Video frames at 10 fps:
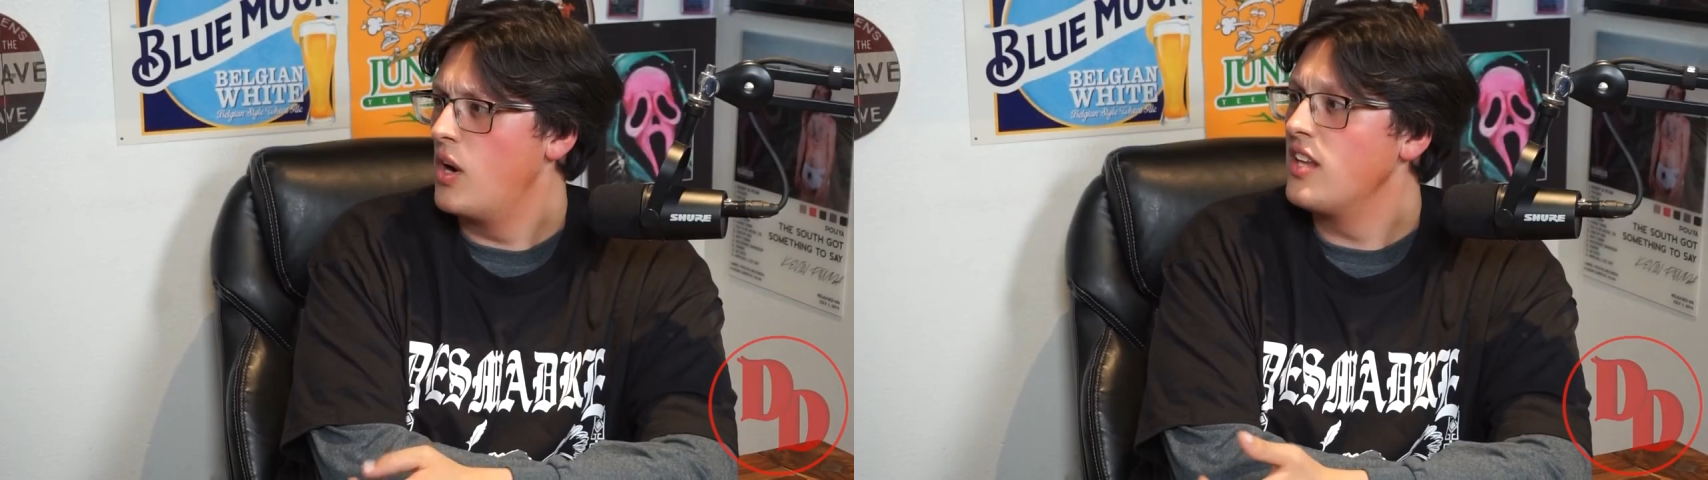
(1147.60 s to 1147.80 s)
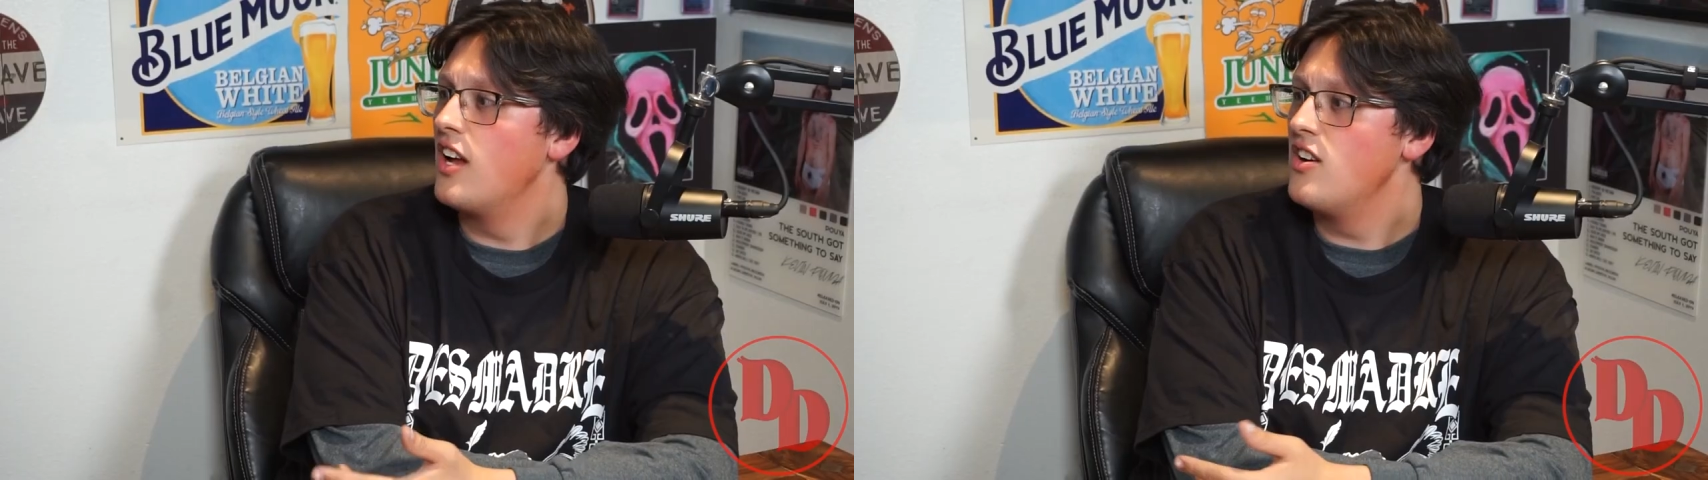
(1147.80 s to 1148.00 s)

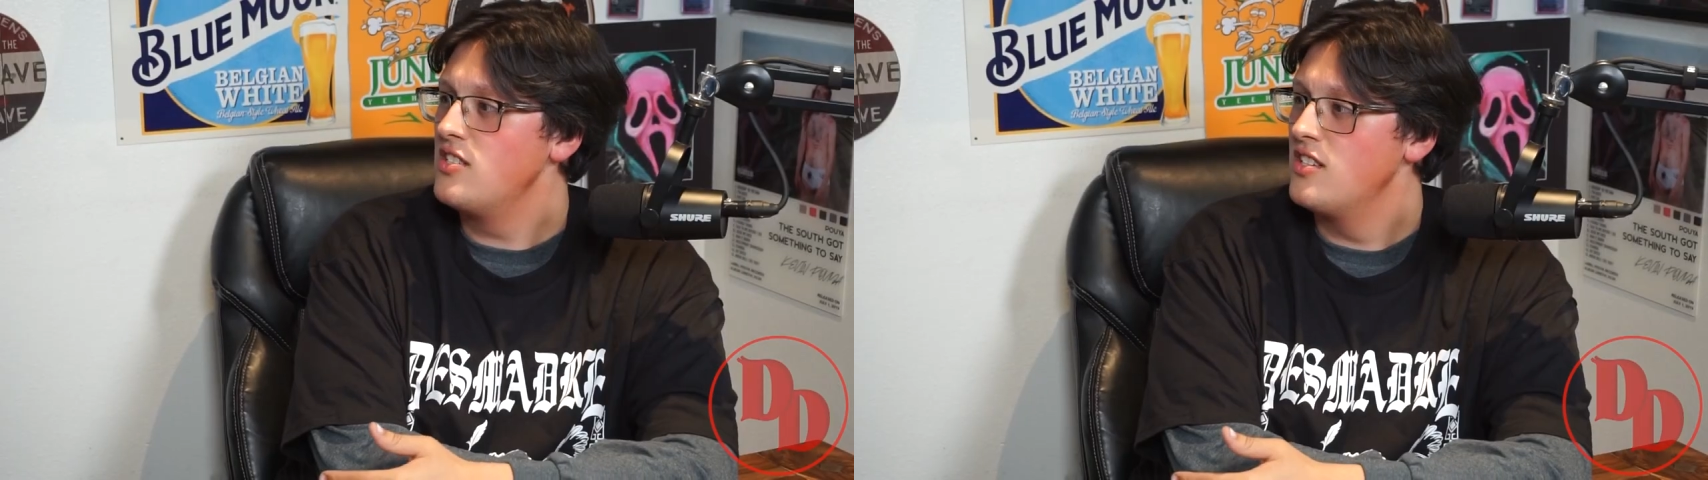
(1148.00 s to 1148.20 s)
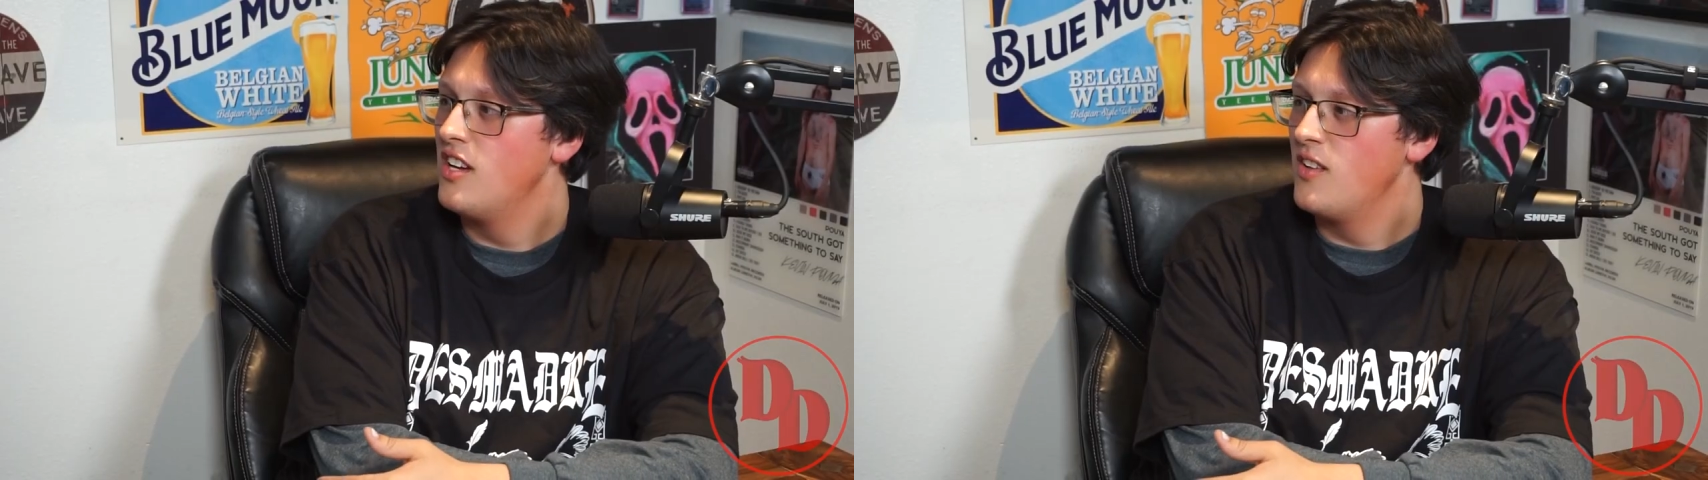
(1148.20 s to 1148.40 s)
Brian
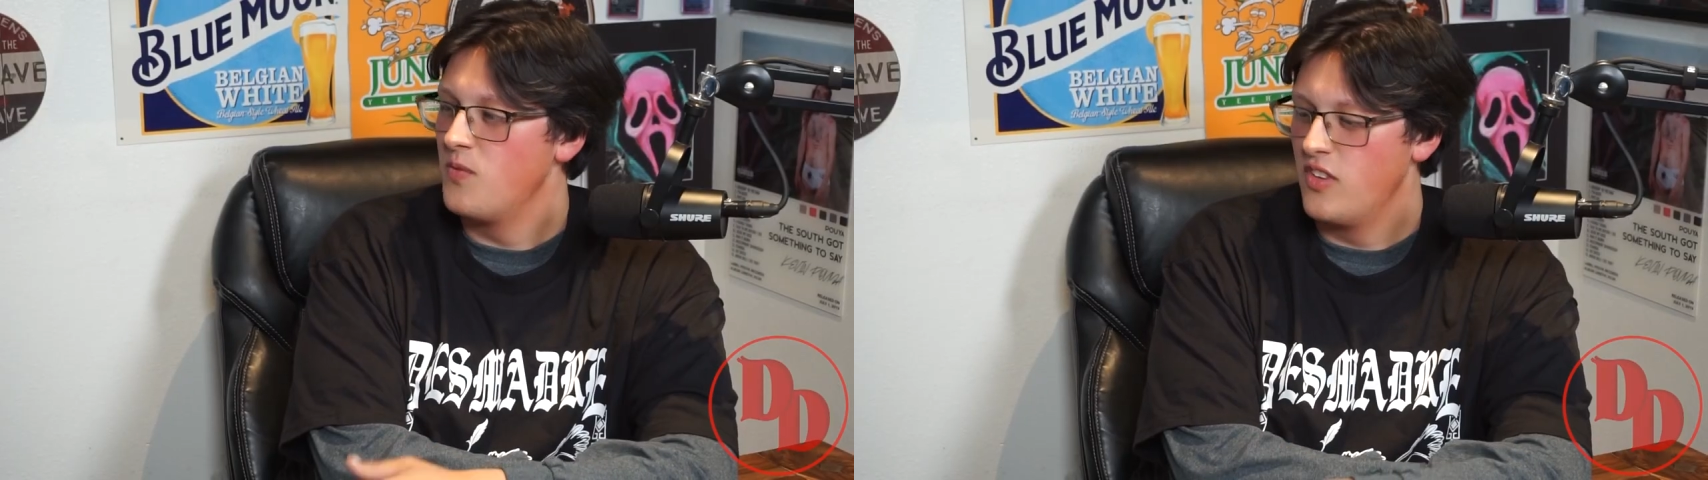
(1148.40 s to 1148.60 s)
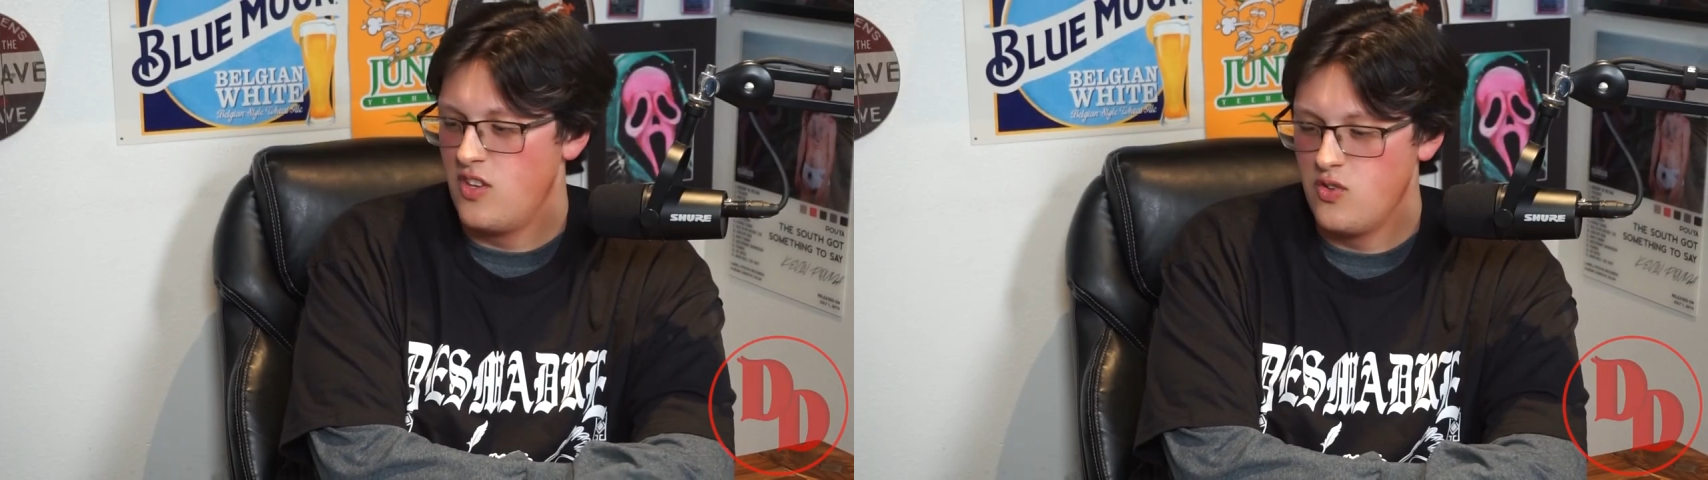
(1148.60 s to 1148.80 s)
Garris.
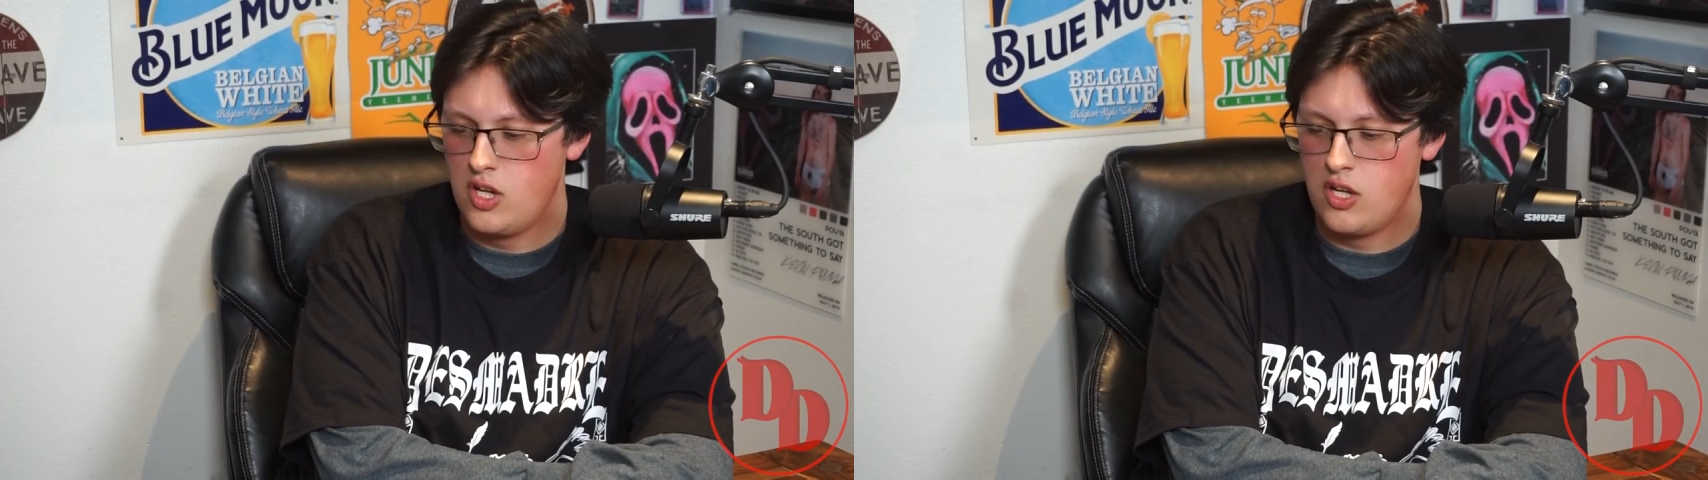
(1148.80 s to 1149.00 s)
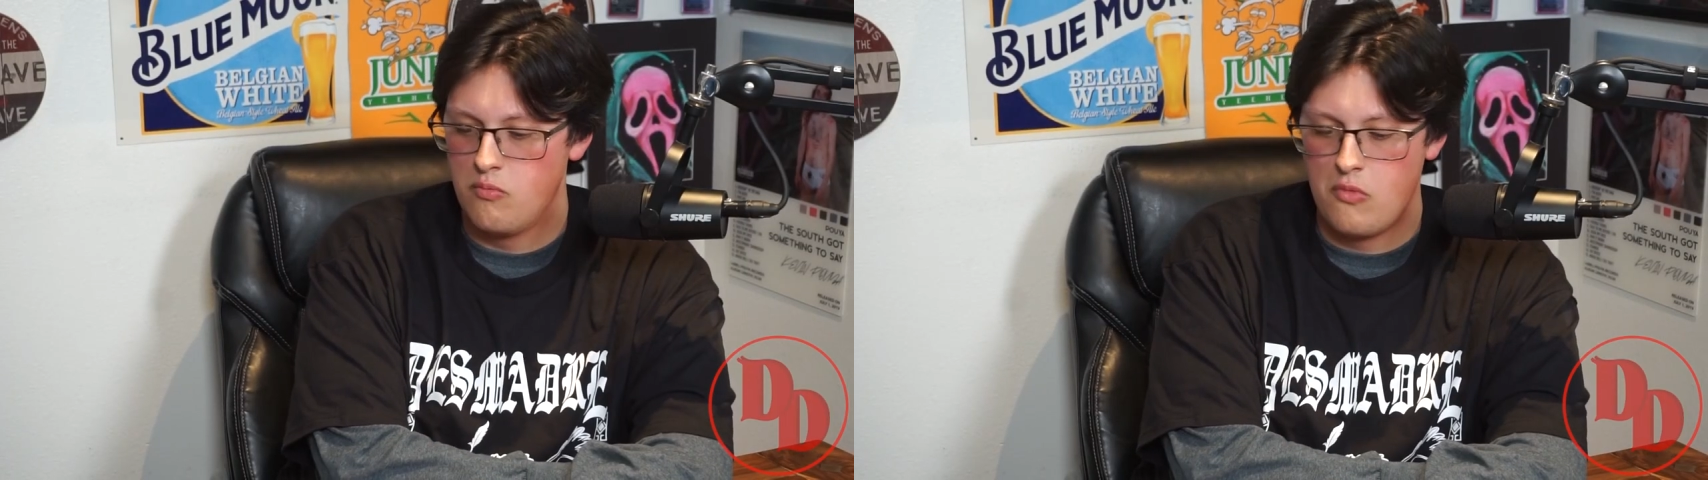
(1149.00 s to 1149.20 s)
He was
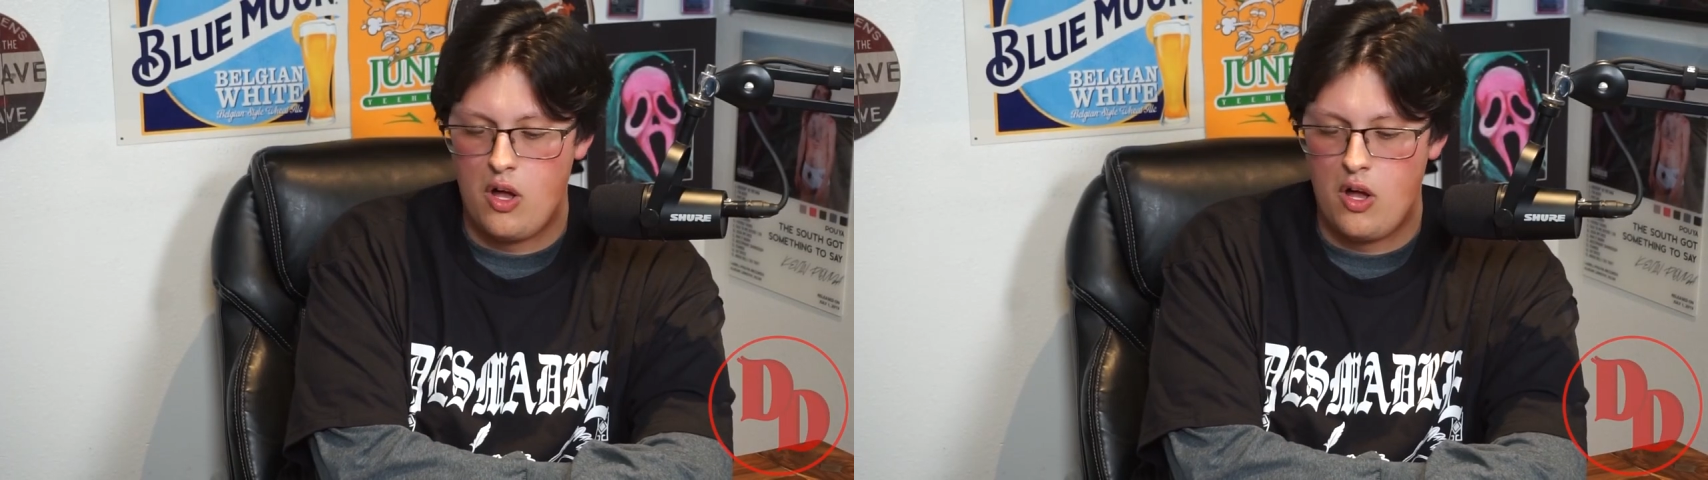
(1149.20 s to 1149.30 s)
like,